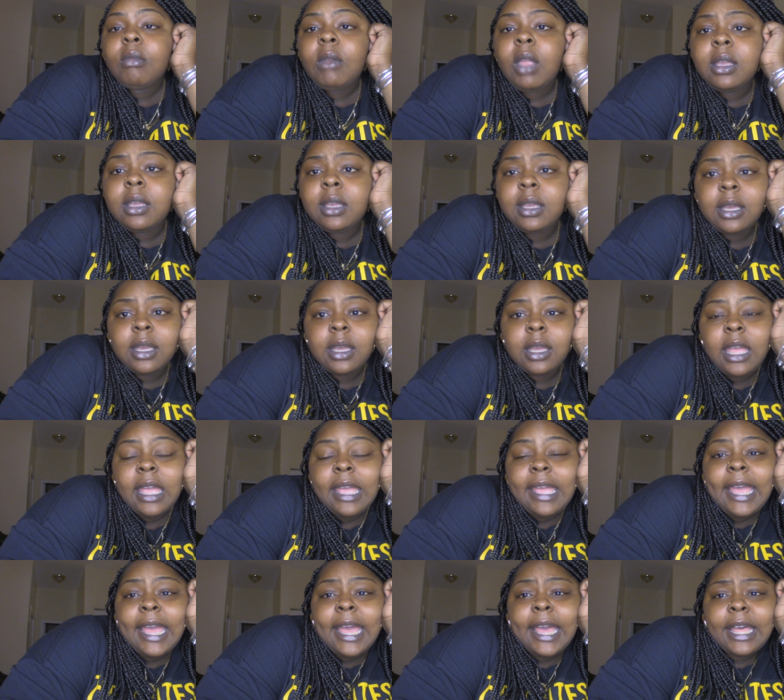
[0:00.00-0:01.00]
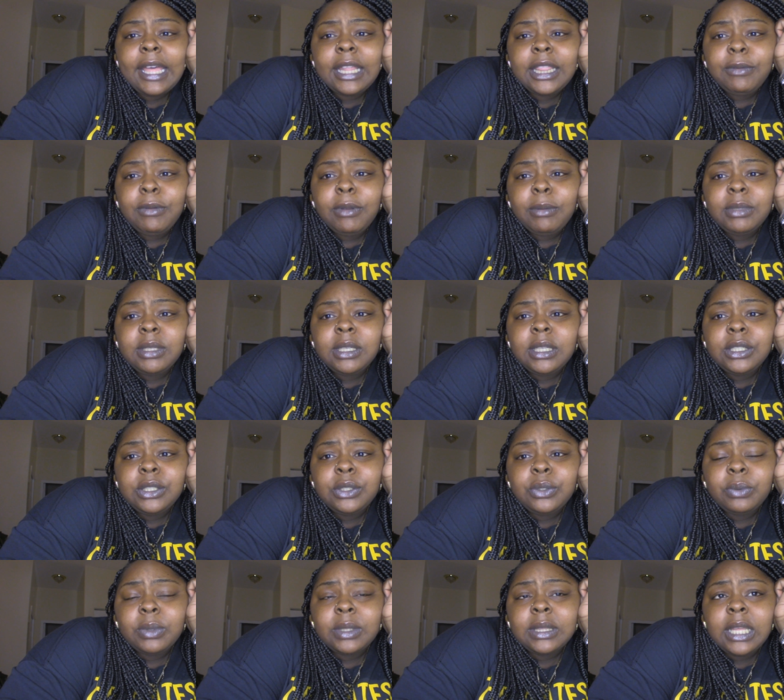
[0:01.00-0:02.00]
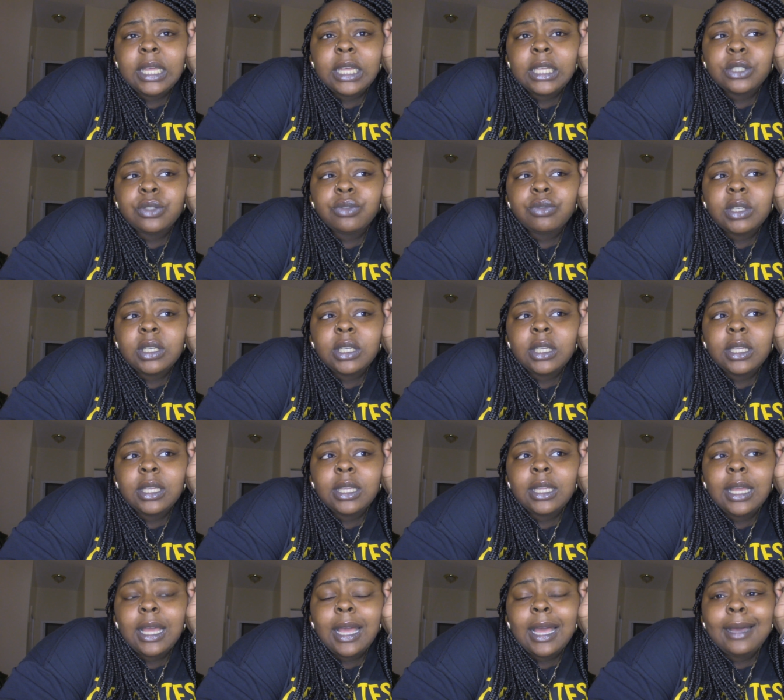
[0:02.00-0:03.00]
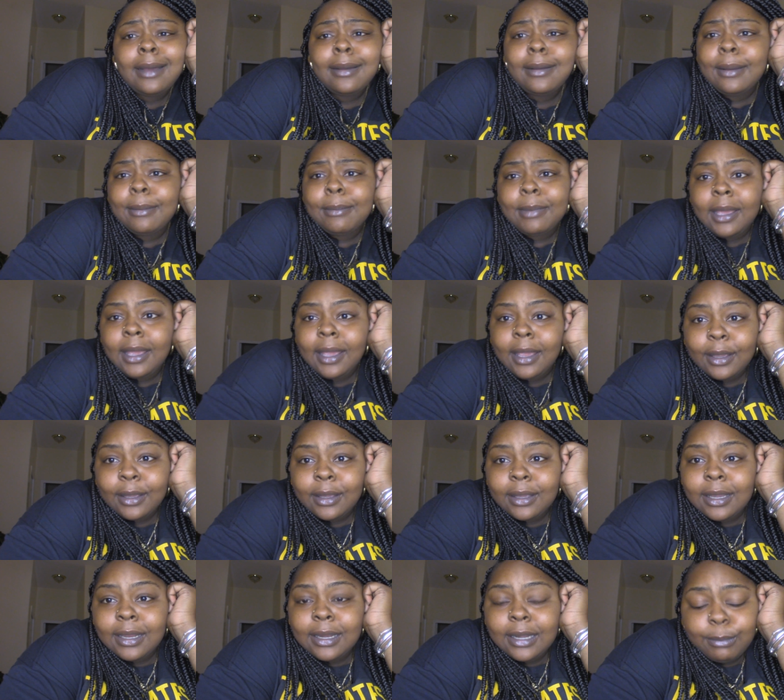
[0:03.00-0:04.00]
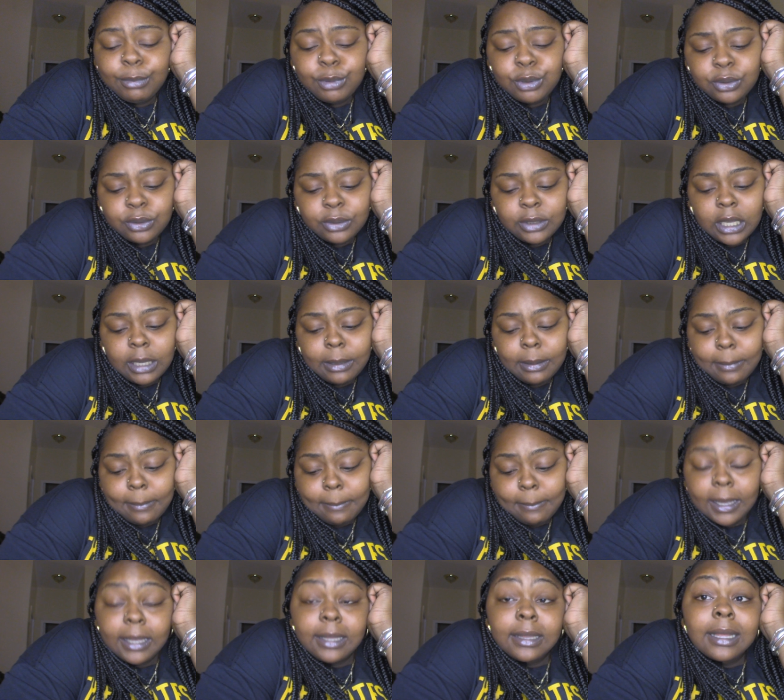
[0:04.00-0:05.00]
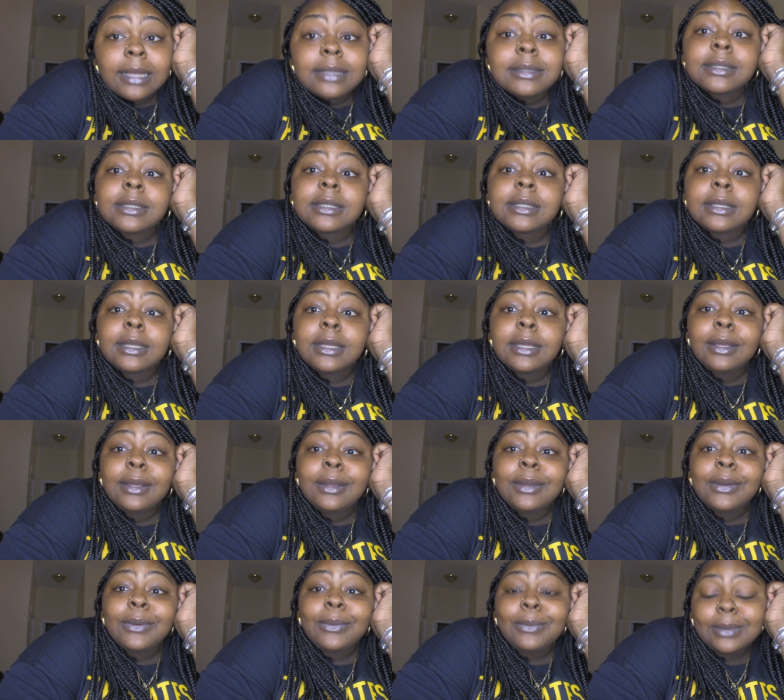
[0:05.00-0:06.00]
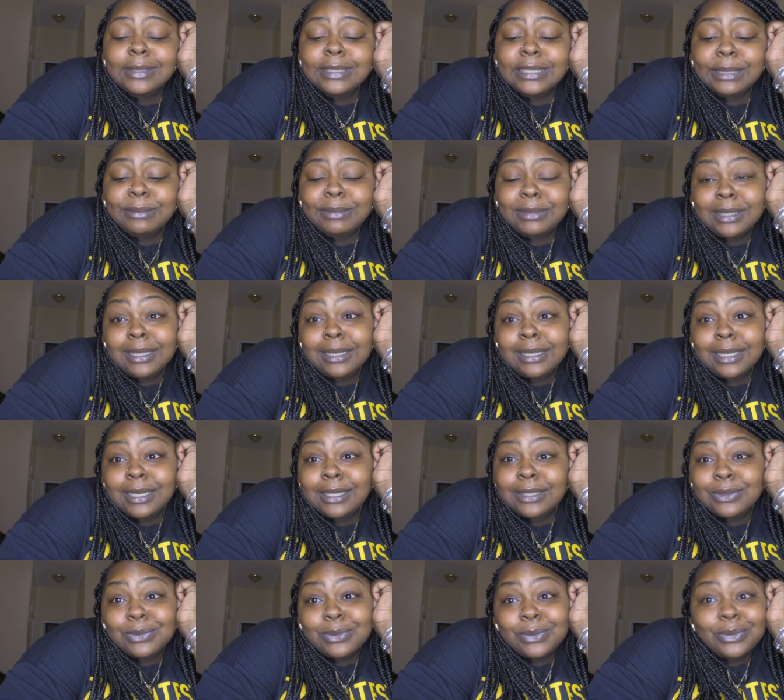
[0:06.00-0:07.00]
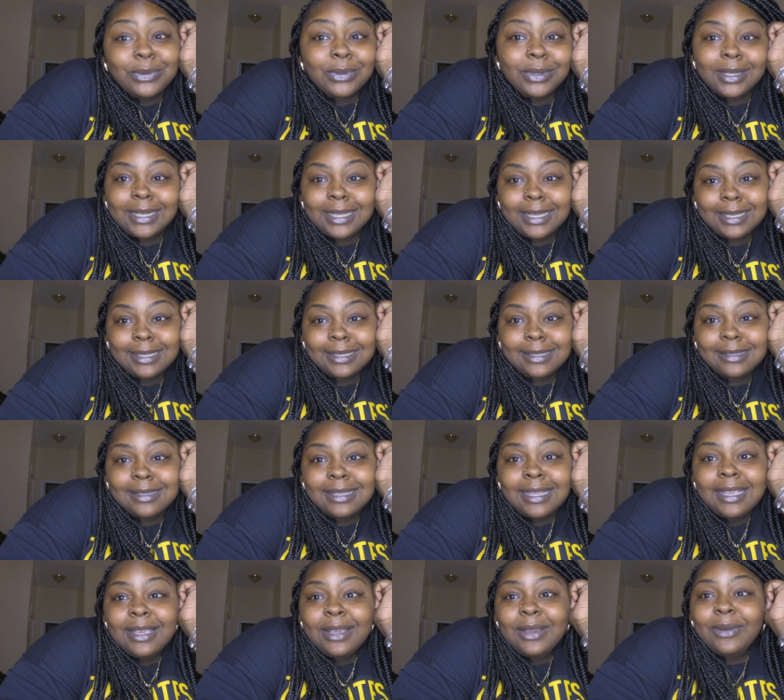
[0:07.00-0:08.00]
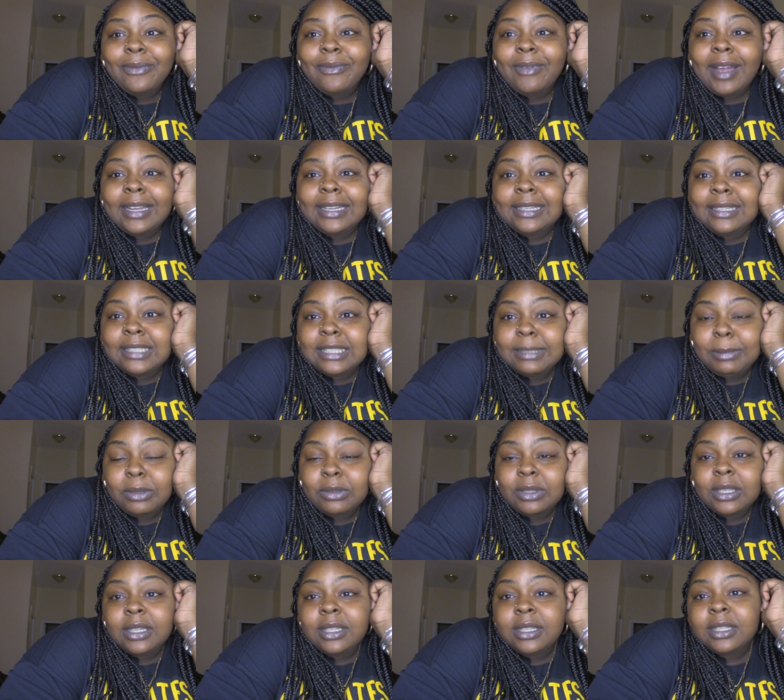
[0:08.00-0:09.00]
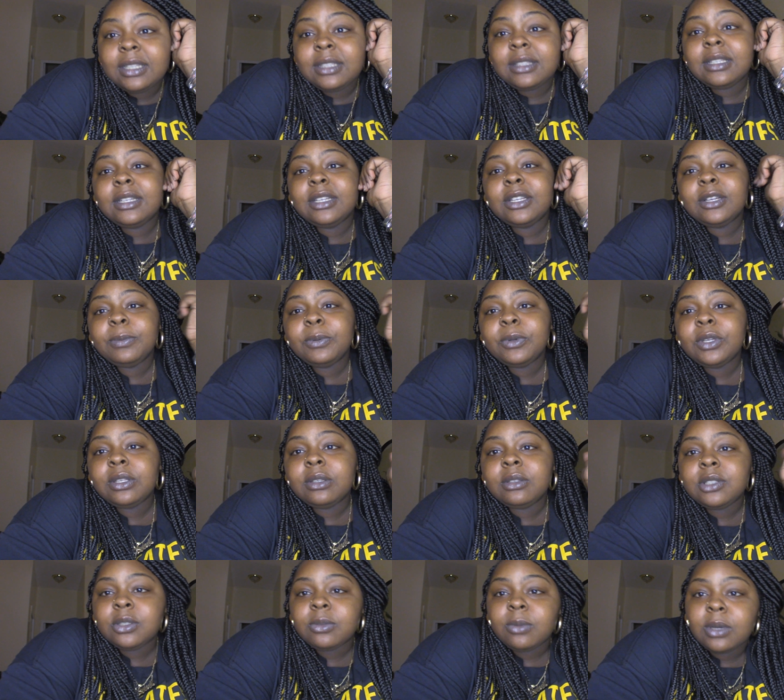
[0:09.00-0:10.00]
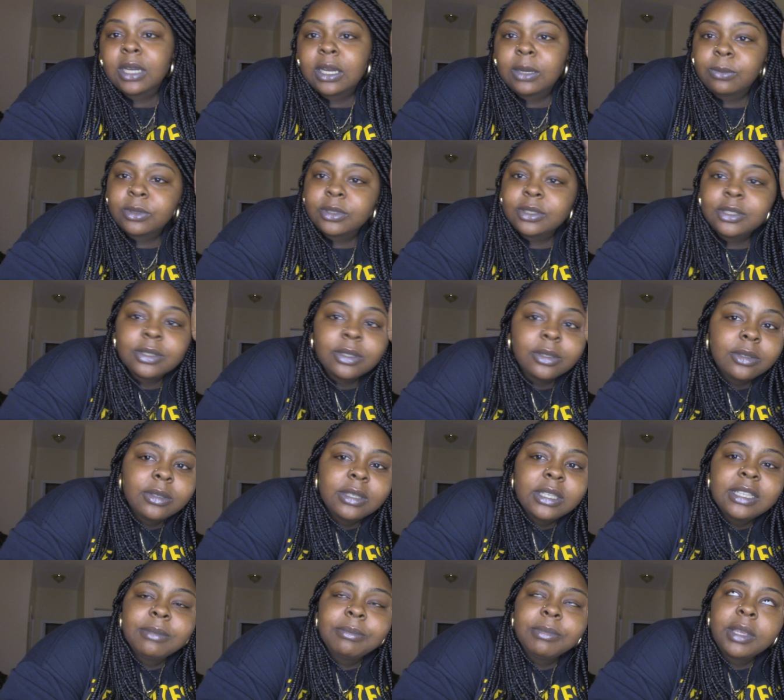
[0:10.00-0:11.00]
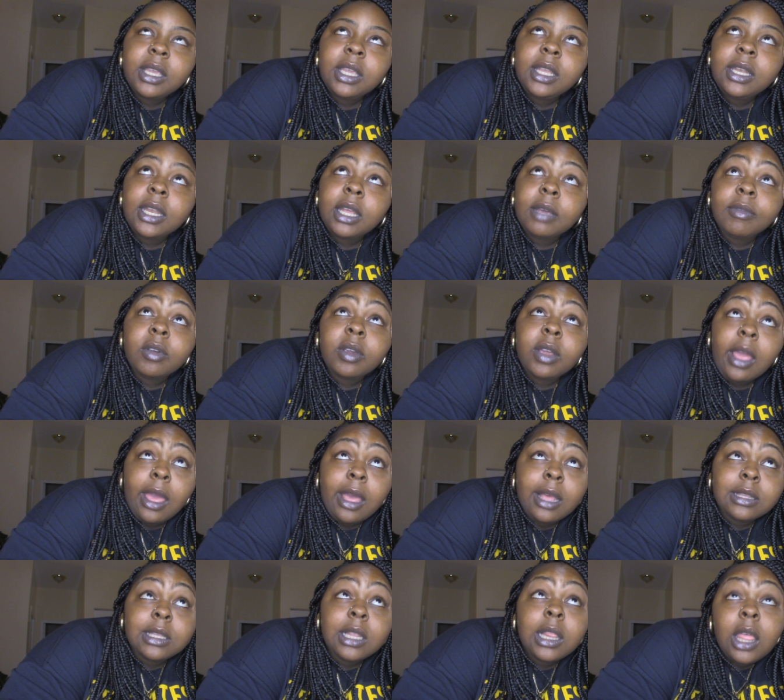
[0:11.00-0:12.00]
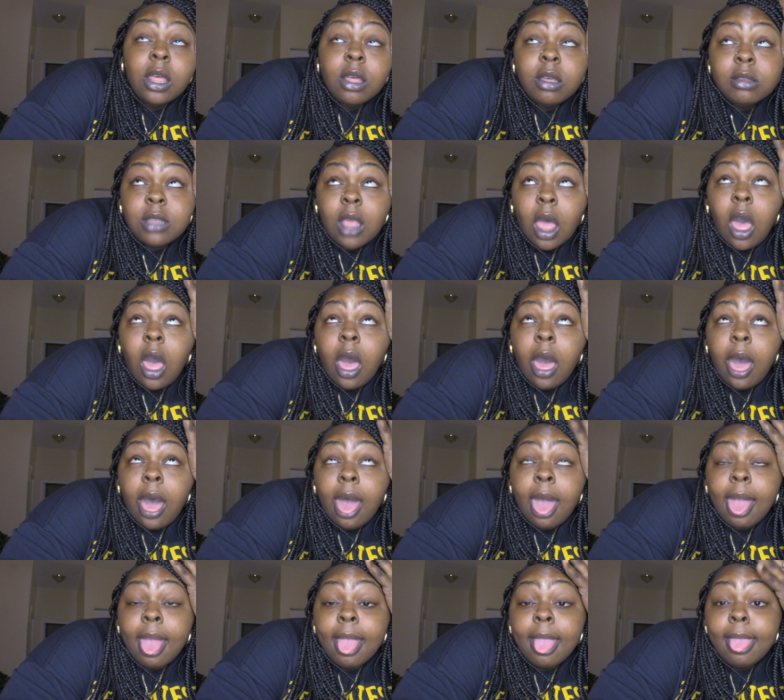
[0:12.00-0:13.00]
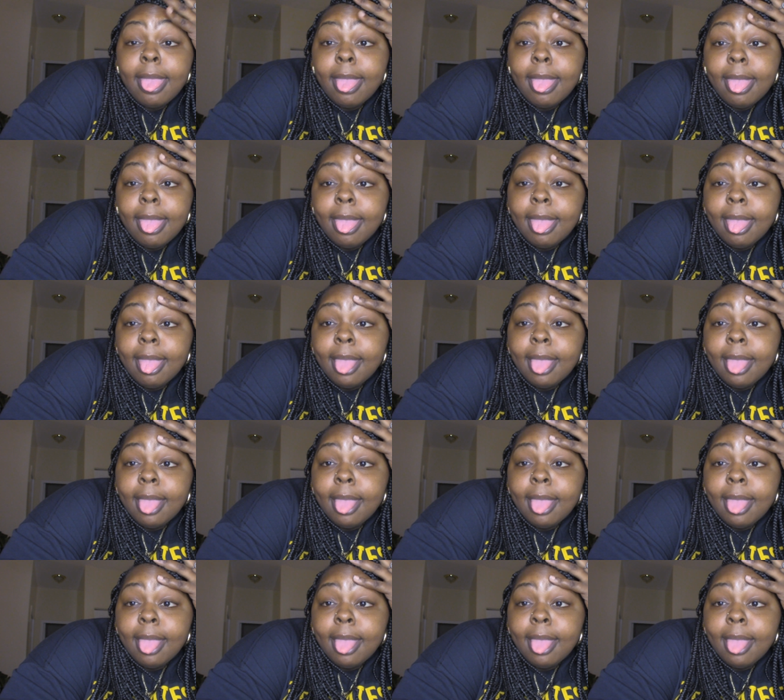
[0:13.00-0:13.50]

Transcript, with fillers: And after I'm done doing laundry, I'll come back and I'm going to show y'all my closet once I'm done and it's all organized. Ronnie is about to cook dinner per usual. I will show you him, but he never has clothes on.